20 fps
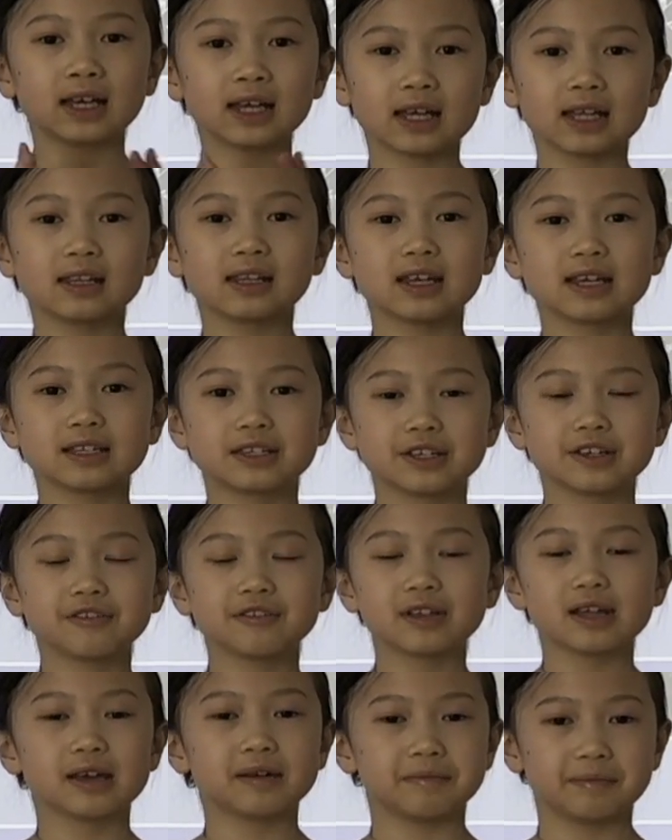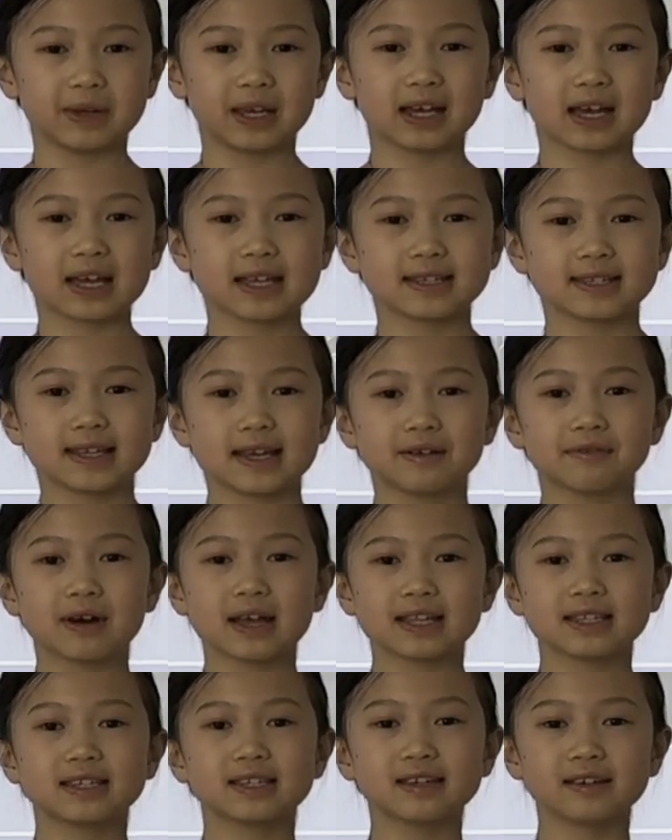And they do it because they
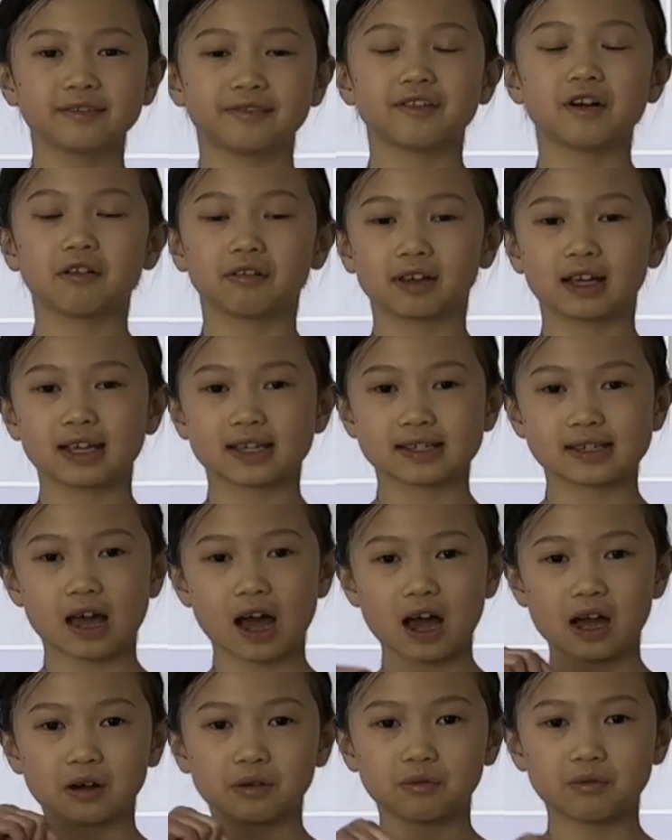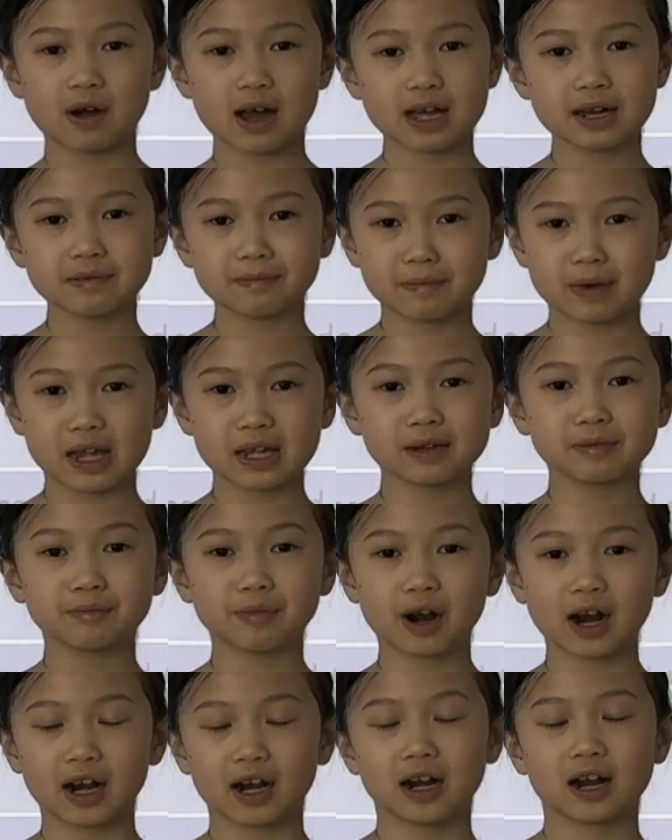want to focus on one main
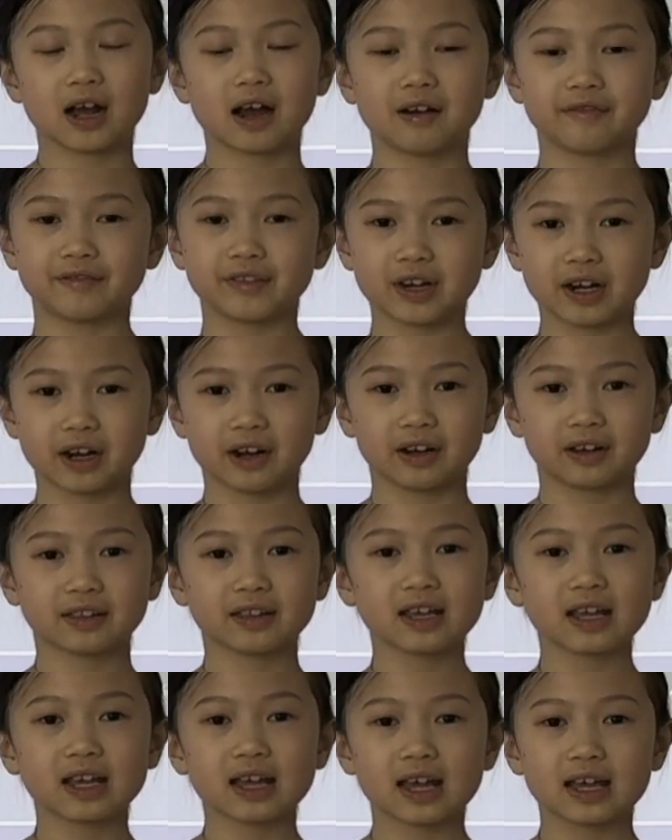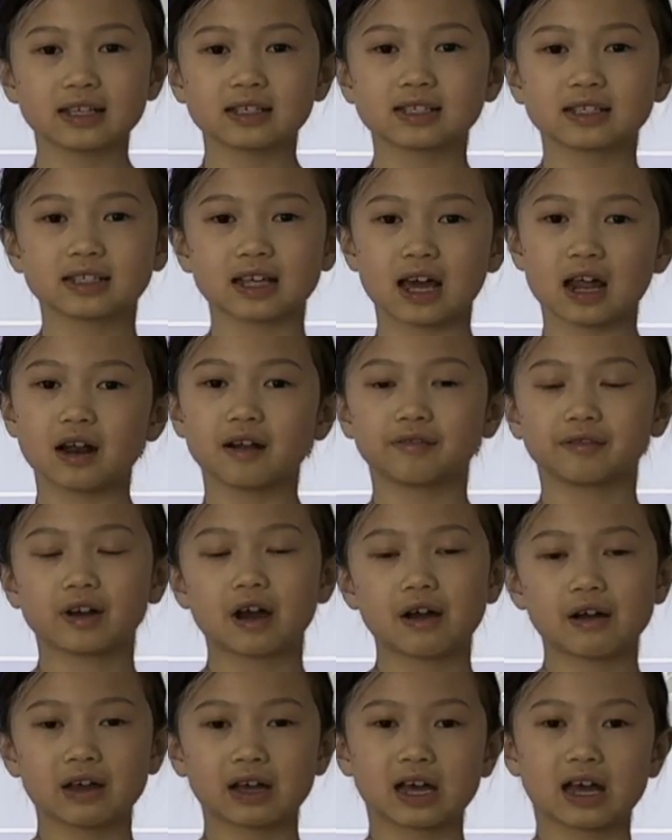part of Earth instead of
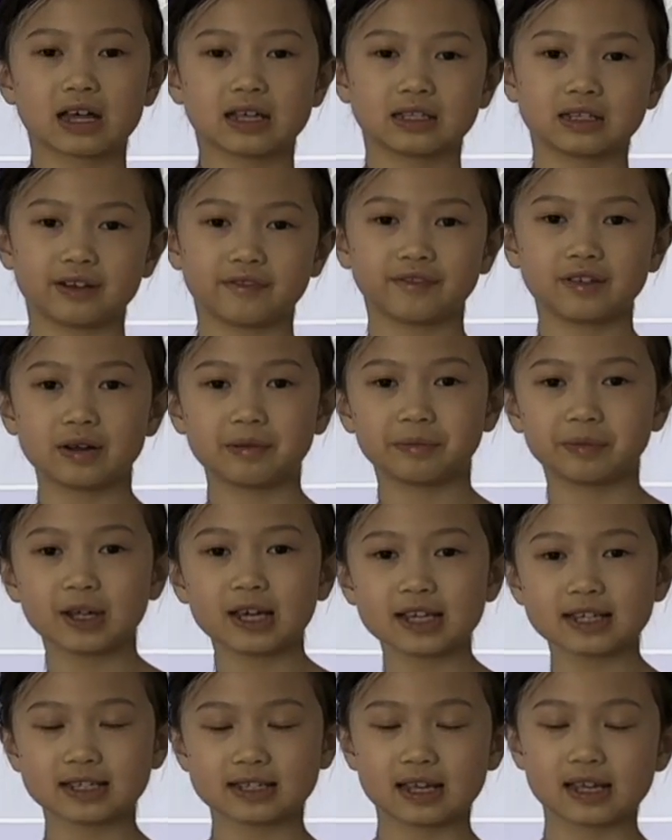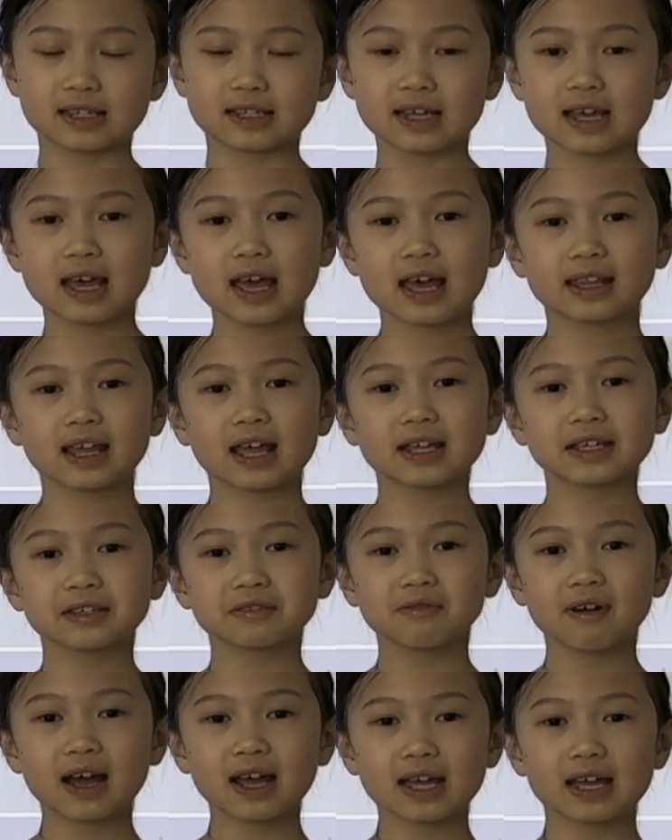going on different places.
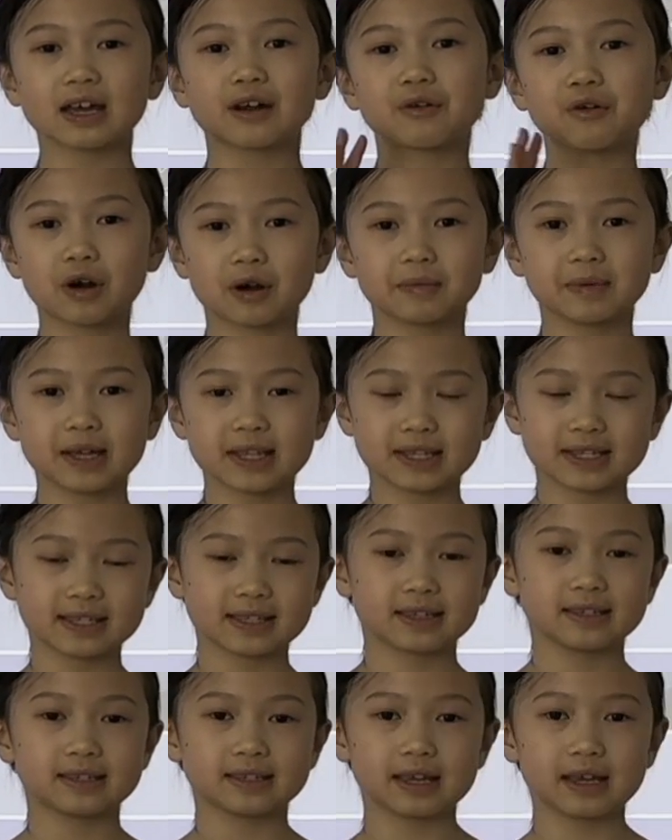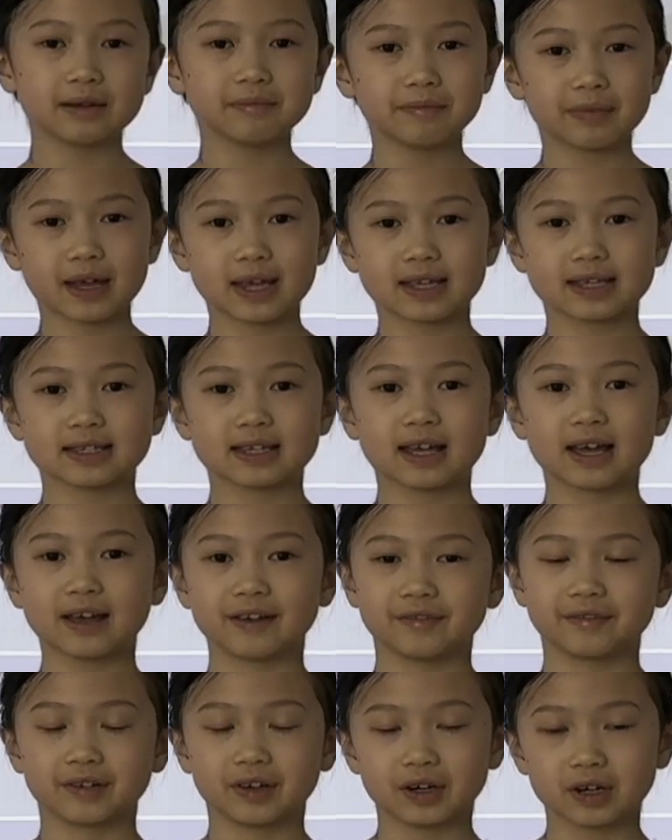That's why it orbits the same pace
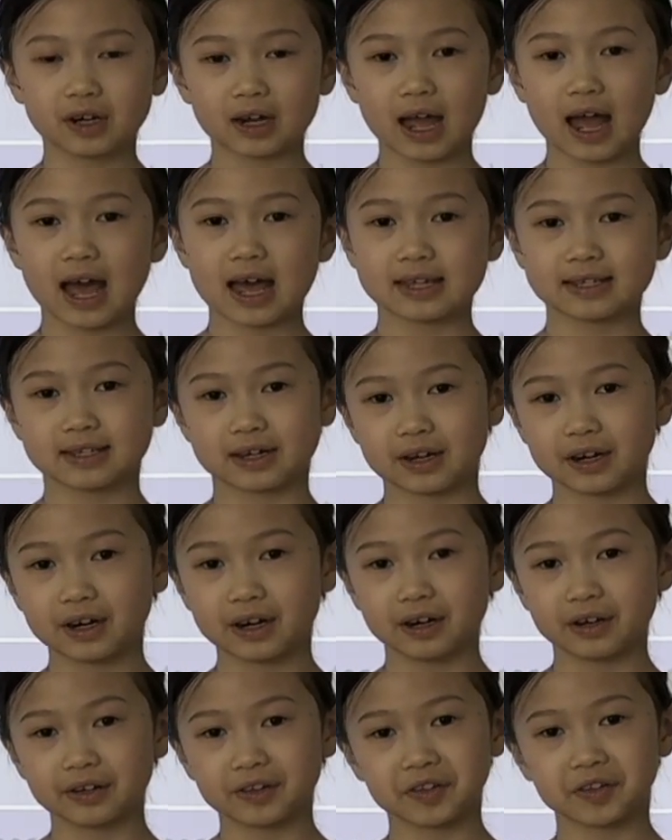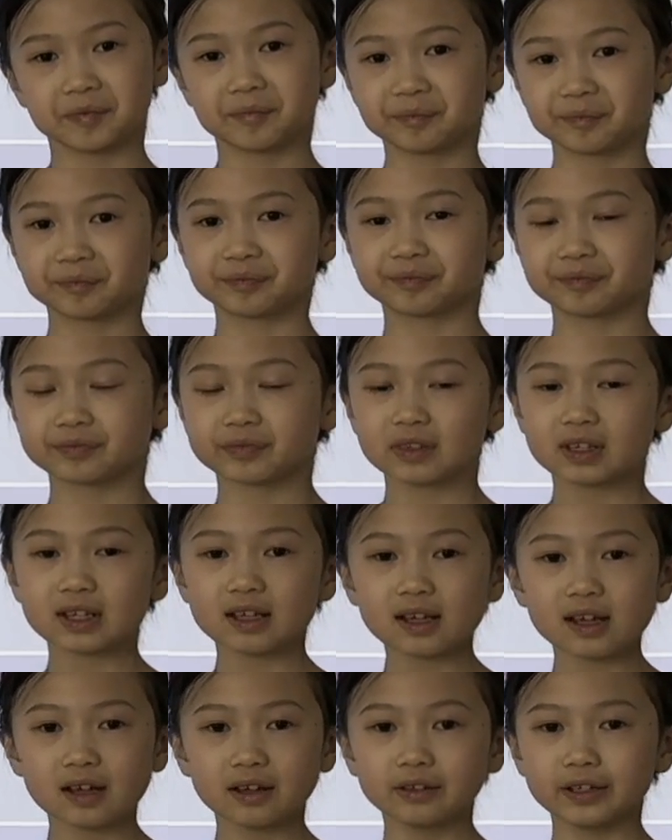as Earth,
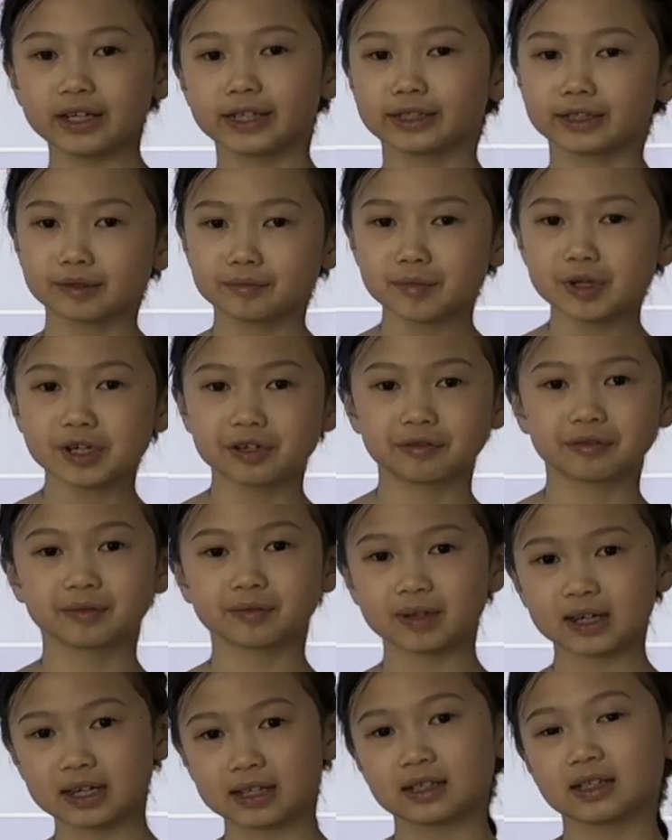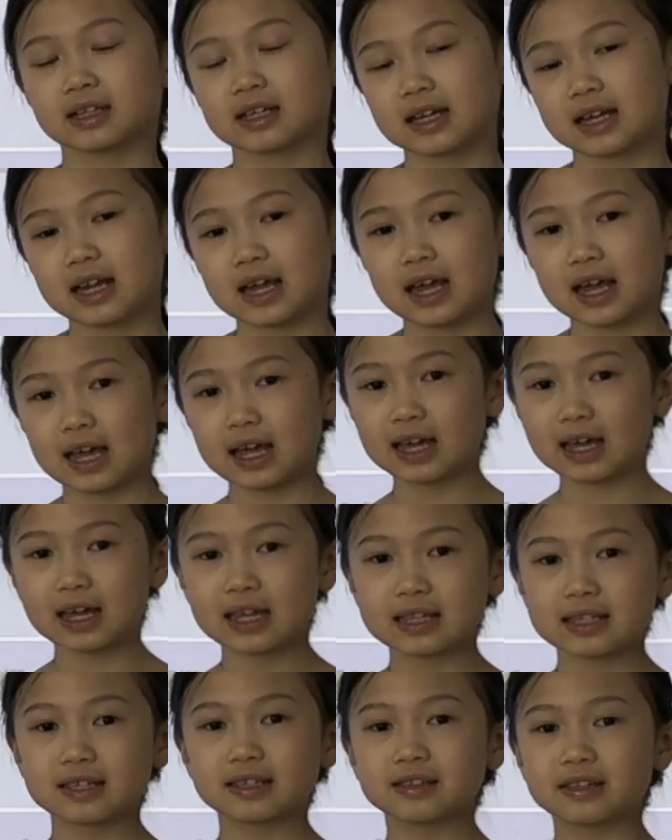like the moon.
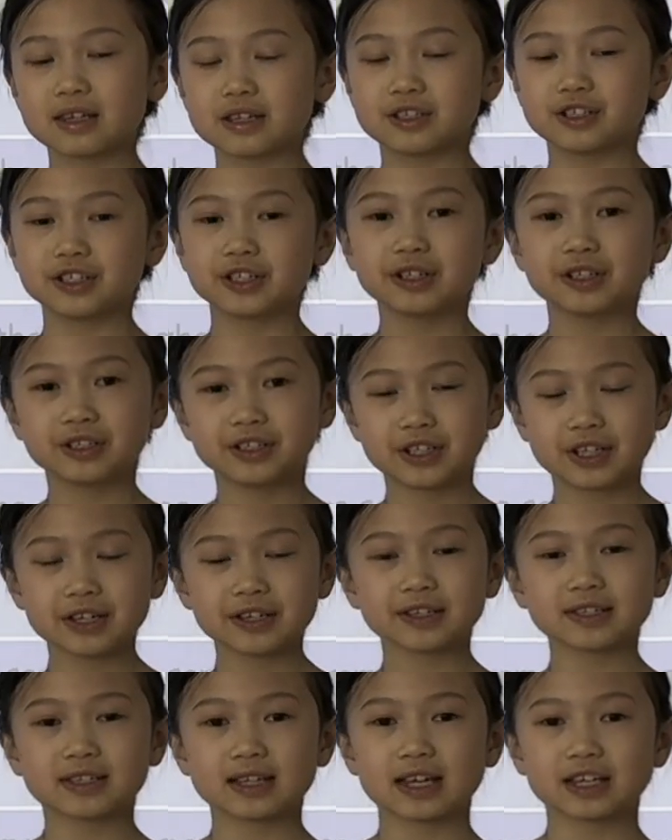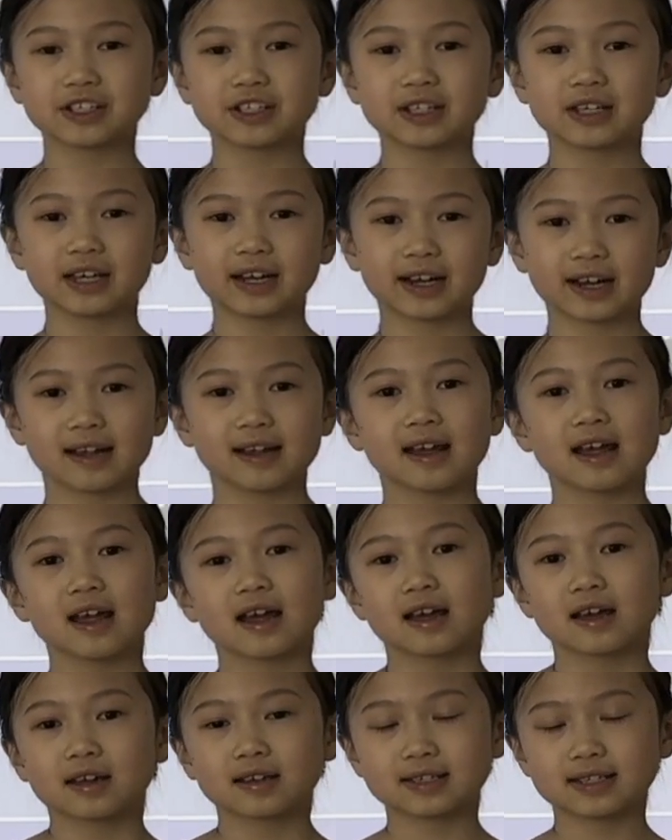And the geostationary
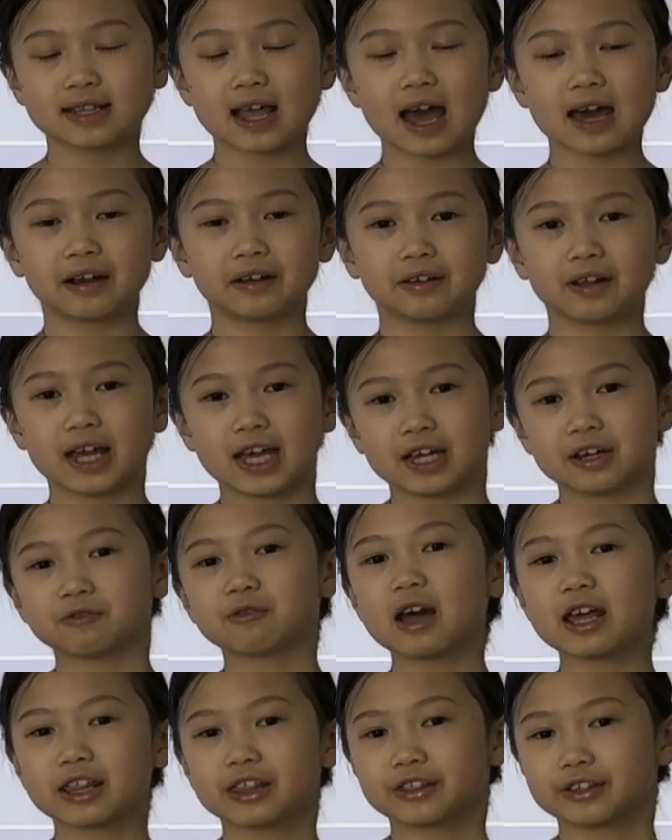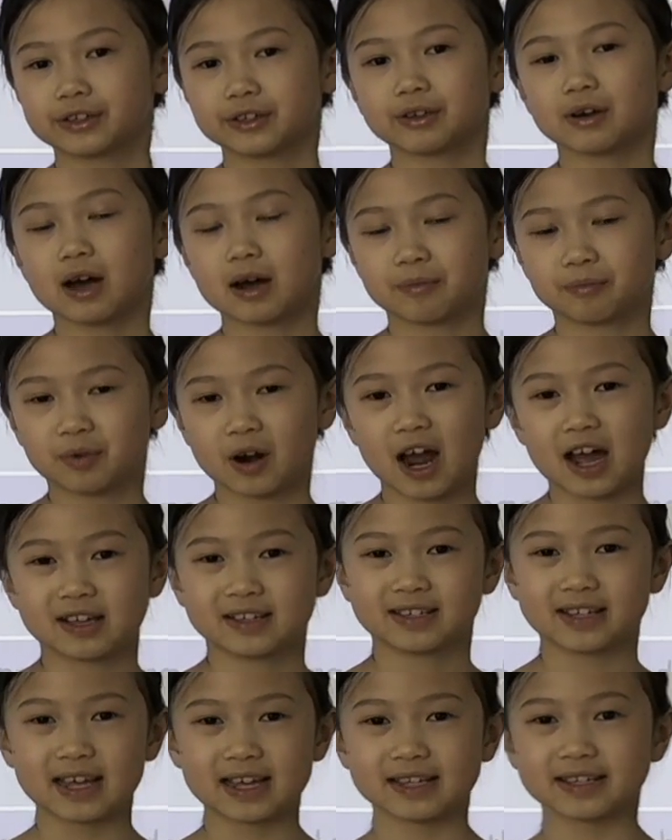satellite went through a
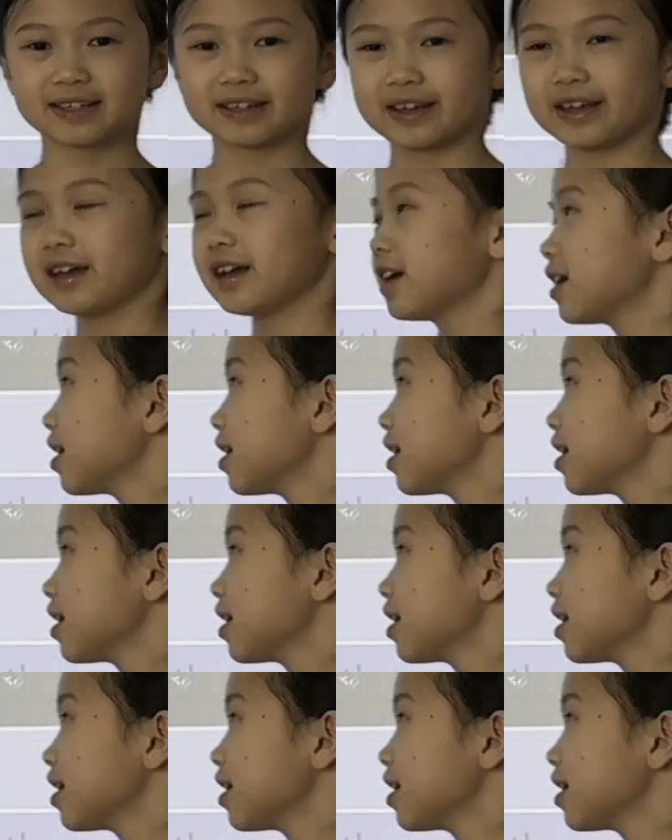process.